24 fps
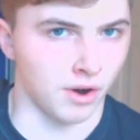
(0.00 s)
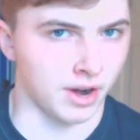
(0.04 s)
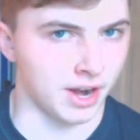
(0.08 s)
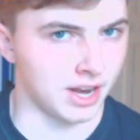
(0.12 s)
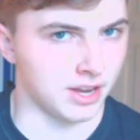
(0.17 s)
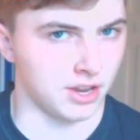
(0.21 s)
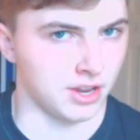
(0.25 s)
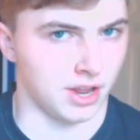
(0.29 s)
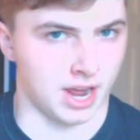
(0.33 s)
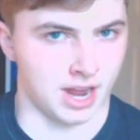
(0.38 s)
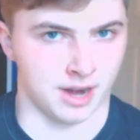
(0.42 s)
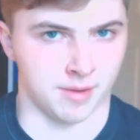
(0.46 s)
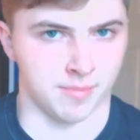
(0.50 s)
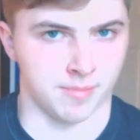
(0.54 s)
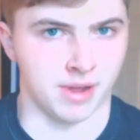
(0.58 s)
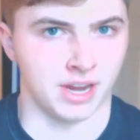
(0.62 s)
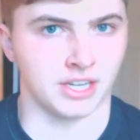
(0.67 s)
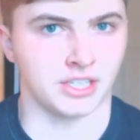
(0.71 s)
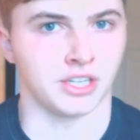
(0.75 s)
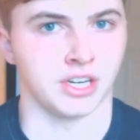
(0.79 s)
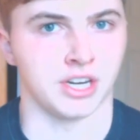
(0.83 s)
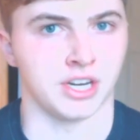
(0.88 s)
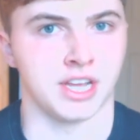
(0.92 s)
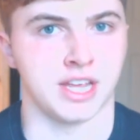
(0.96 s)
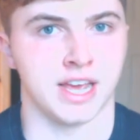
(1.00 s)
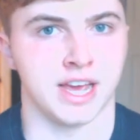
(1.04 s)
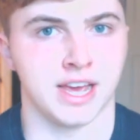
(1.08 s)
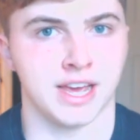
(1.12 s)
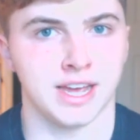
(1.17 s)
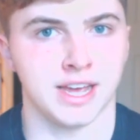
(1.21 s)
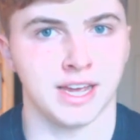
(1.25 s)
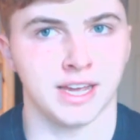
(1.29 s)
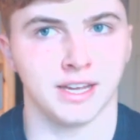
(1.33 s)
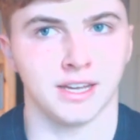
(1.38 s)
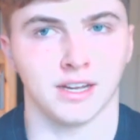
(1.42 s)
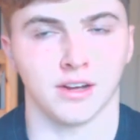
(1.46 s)
one animation a
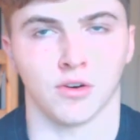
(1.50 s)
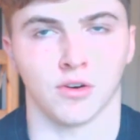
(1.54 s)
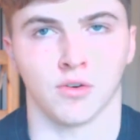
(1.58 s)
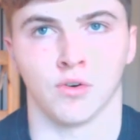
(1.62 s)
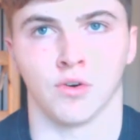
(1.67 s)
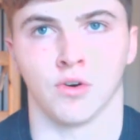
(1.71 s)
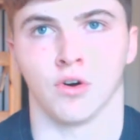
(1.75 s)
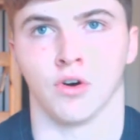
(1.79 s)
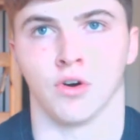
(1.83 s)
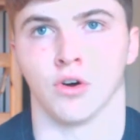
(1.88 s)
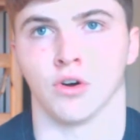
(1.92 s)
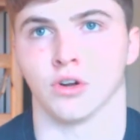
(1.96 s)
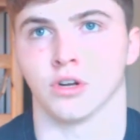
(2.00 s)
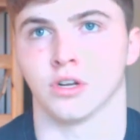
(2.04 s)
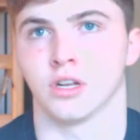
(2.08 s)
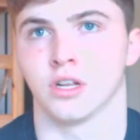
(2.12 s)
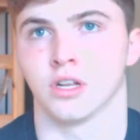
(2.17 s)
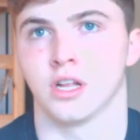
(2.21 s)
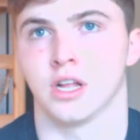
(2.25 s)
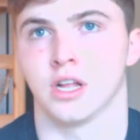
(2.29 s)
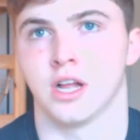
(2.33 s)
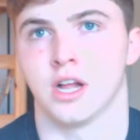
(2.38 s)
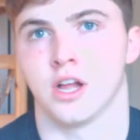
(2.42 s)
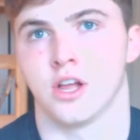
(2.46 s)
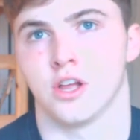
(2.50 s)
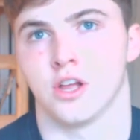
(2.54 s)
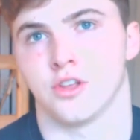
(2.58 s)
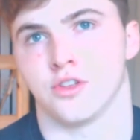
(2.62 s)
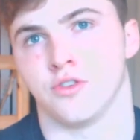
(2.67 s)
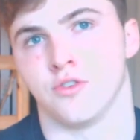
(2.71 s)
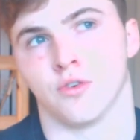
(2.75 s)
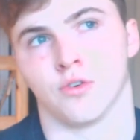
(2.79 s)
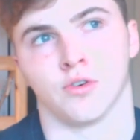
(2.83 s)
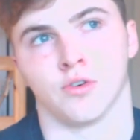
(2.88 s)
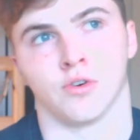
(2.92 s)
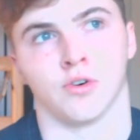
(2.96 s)
year or
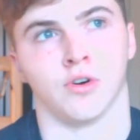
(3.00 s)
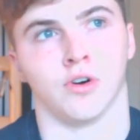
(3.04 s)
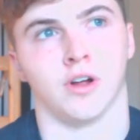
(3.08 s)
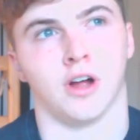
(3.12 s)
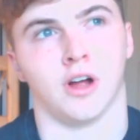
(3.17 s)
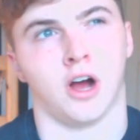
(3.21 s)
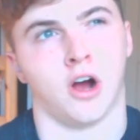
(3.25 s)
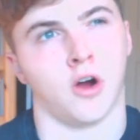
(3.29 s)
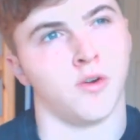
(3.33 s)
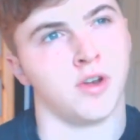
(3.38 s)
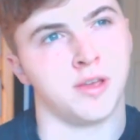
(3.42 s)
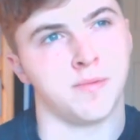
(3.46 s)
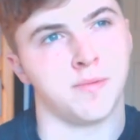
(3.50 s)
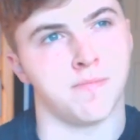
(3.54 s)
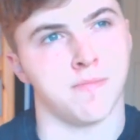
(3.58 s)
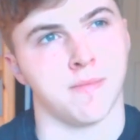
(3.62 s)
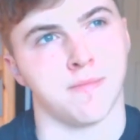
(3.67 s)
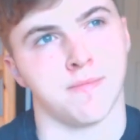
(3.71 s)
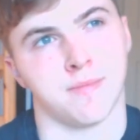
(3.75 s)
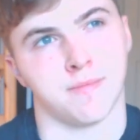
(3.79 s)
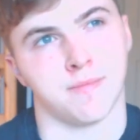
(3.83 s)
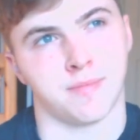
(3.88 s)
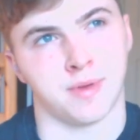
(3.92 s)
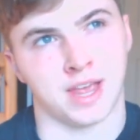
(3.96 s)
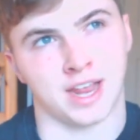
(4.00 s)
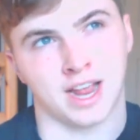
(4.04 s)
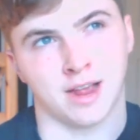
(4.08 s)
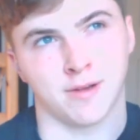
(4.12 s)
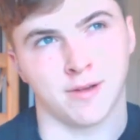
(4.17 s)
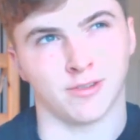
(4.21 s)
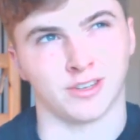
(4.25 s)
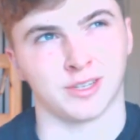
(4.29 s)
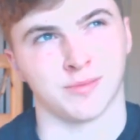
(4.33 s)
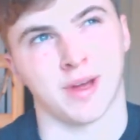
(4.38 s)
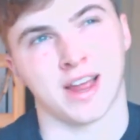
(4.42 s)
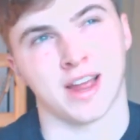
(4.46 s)
you're only being
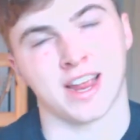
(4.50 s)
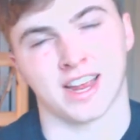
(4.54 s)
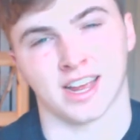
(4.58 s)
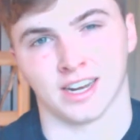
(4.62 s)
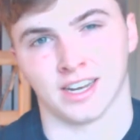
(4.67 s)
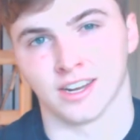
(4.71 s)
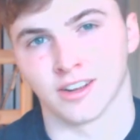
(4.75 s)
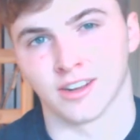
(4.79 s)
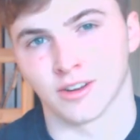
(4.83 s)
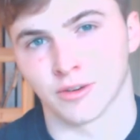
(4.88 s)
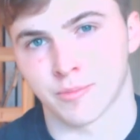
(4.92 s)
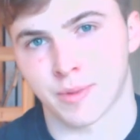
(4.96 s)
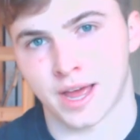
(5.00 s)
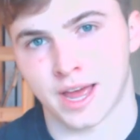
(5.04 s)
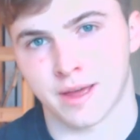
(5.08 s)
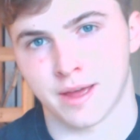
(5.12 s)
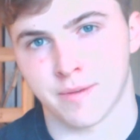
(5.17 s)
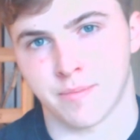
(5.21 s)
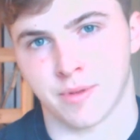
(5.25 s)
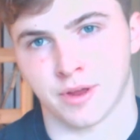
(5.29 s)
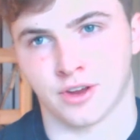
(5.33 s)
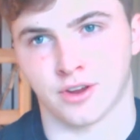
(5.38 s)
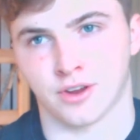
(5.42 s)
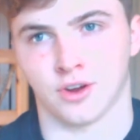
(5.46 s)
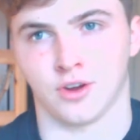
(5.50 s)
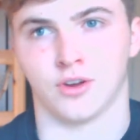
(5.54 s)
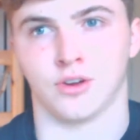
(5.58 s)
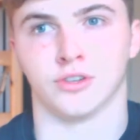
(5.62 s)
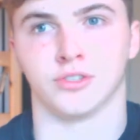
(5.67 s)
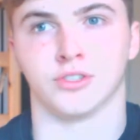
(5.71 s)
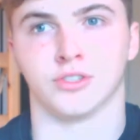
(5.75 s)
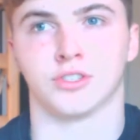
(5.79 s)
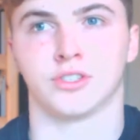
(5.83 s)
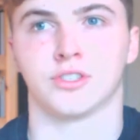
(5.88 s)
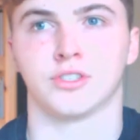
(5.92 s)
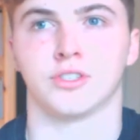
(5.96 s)
able to make a little bit
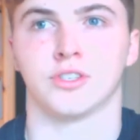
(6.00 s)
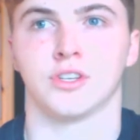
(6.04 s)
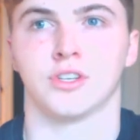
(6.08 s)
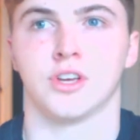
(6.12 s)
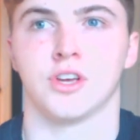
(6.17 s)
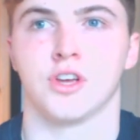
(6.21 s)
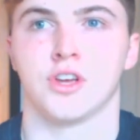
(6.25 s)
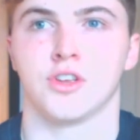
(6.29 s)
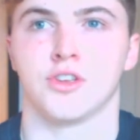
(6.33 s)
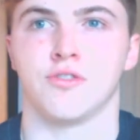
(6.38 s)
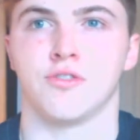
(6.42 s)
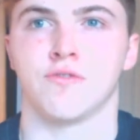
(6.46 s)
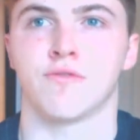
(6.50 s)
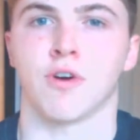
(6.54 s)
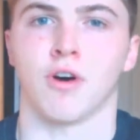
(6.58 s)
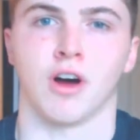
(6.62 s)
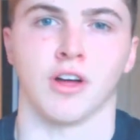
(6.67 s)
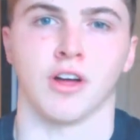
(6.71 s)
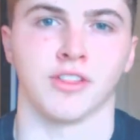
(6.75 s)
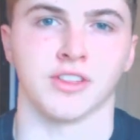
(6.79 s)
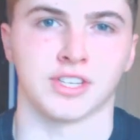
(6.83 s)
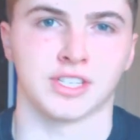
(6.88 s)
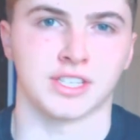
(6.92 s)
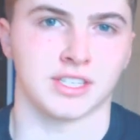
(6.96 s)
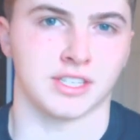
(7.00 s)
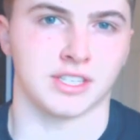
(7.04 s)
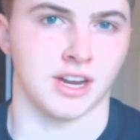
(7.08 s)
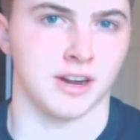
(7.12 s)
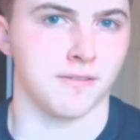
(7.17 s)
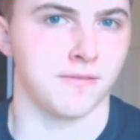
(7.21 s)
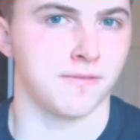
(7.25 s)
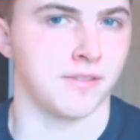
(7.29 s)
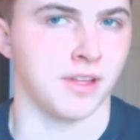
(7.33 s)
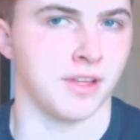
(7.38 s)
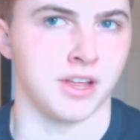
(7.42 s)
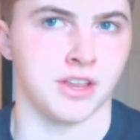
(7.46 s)
because you've got other
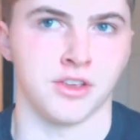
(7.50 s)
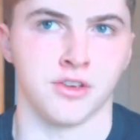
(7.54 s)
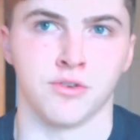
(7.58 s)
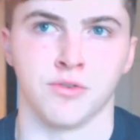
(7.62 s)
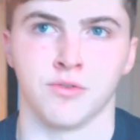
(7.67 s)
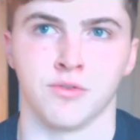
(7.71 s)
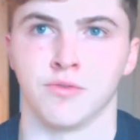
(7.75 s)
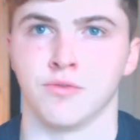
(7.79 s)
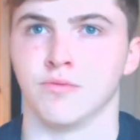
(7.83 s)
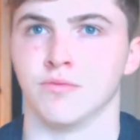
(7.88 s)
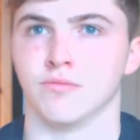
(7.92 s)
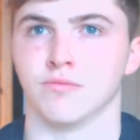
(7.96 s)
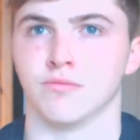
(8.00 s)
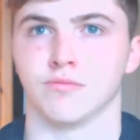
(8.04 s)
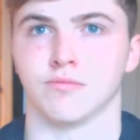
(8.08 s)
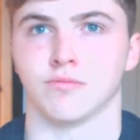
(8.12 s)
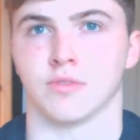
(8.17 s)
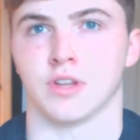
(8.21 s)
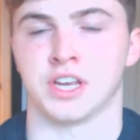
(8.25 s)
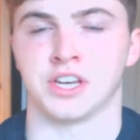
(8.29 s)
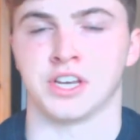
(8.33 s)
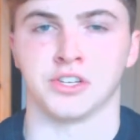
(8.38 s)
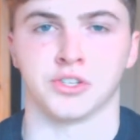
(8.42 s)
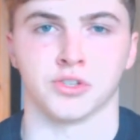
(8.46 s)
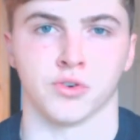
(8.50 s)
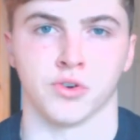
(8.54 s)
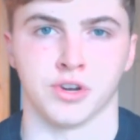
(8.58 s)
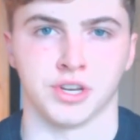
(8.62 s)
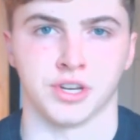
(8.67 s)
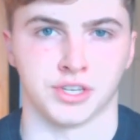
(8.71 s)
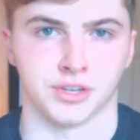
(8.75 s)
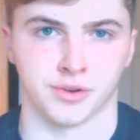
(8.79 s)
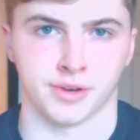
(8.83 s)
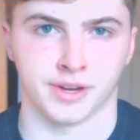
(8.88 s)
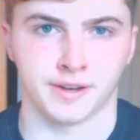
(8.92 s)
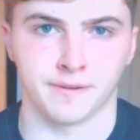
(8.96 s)
stuff that you
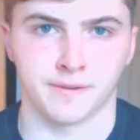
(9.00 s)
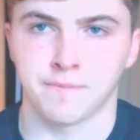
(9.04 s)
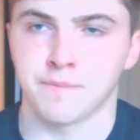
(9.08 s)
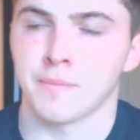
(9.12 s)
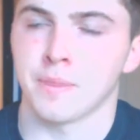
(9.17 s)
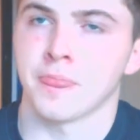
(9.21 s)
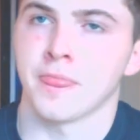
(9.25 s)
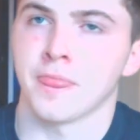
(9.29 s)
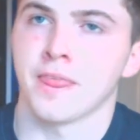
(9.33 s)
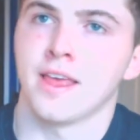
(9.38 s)
enjoy doing